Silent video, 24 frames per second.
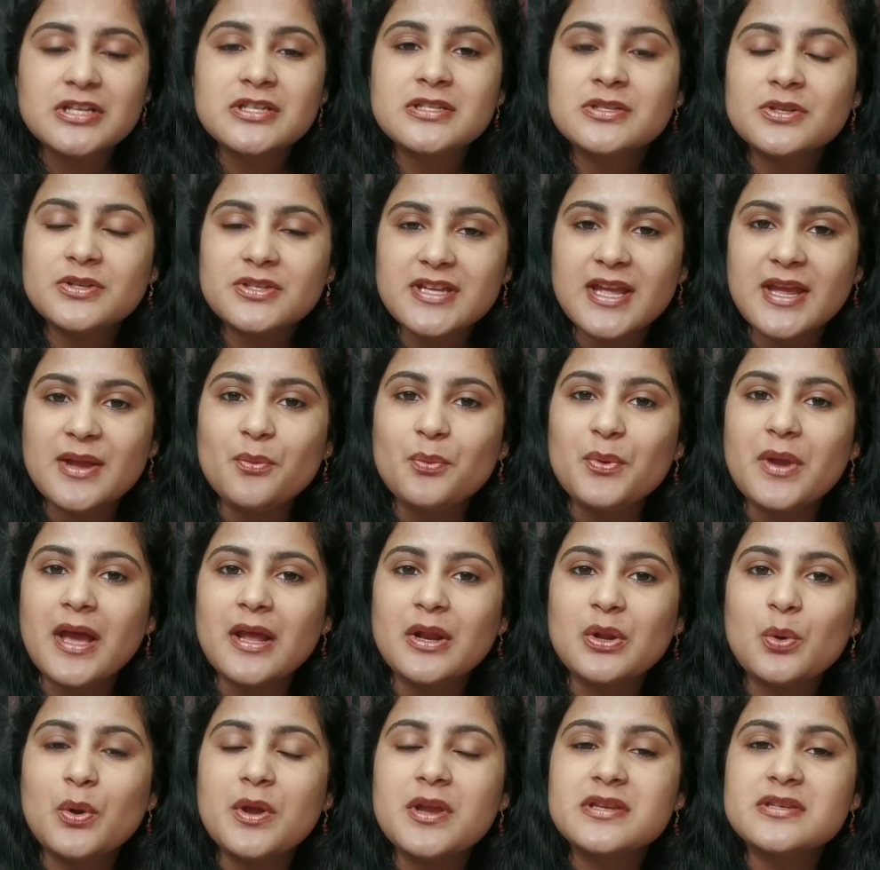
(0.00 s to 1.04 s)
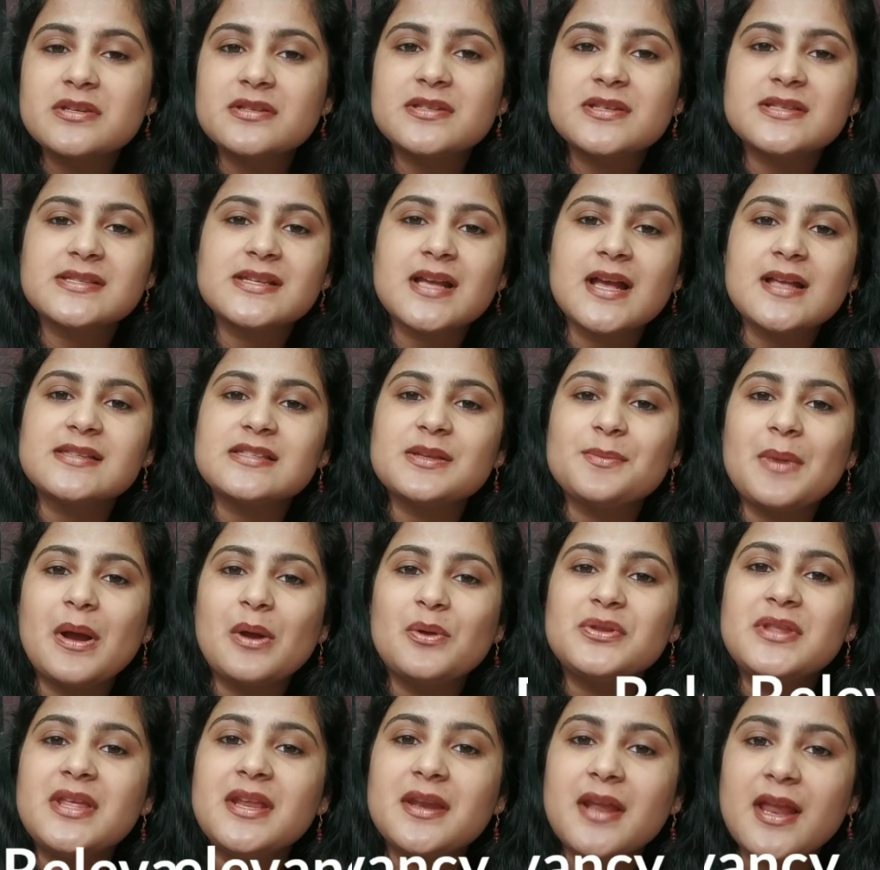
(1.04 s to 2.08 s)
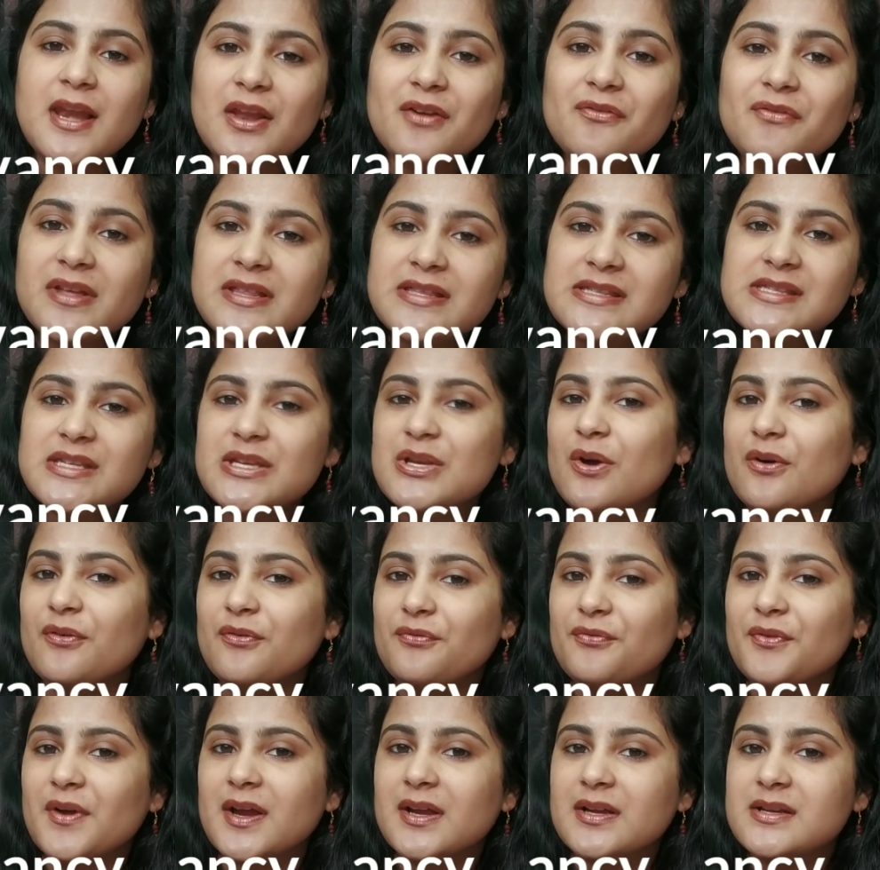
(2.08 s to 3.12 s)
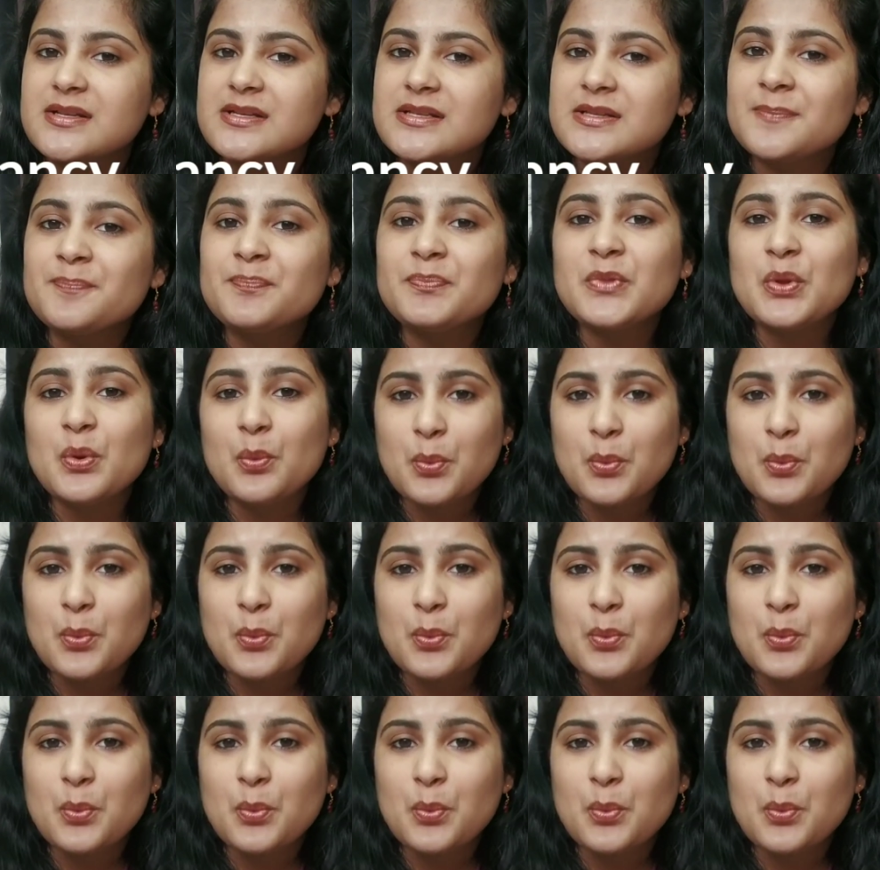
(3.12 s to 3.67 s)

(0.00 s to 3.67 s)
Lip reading: Today, we are going to discuss about the relevancy of facts.